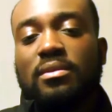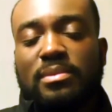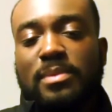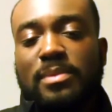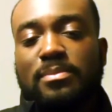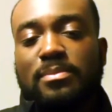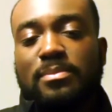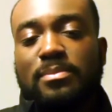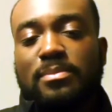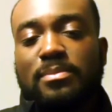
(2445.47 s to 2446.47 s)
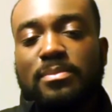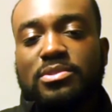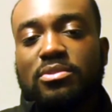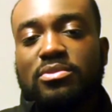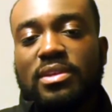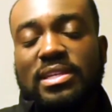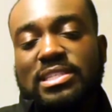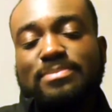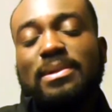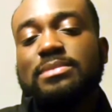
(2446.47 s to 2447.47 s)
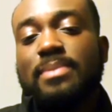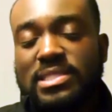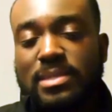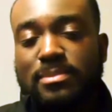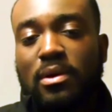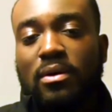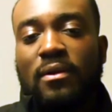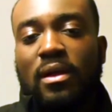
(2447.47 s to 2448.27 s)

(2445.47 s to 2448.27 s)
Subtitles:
to people's children. He just plays basketball.